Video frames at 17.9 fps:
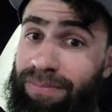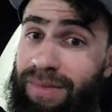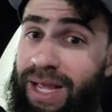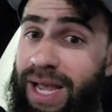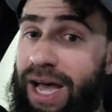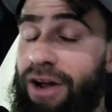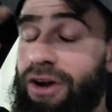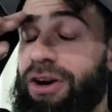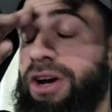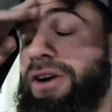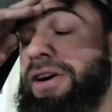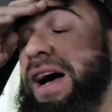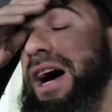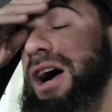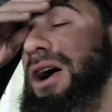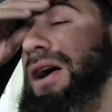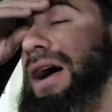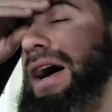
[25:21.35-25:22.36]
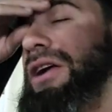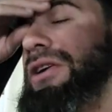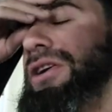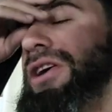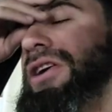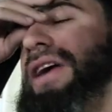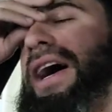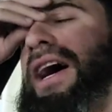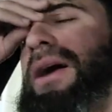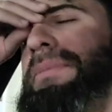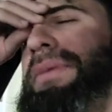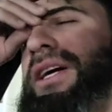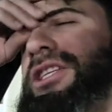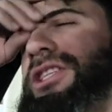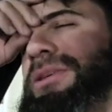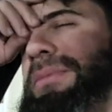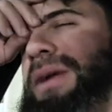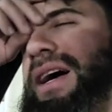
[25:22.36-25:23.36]
I don't know how,
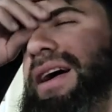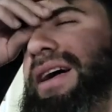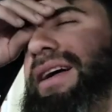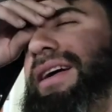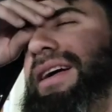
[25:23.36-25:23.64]
because I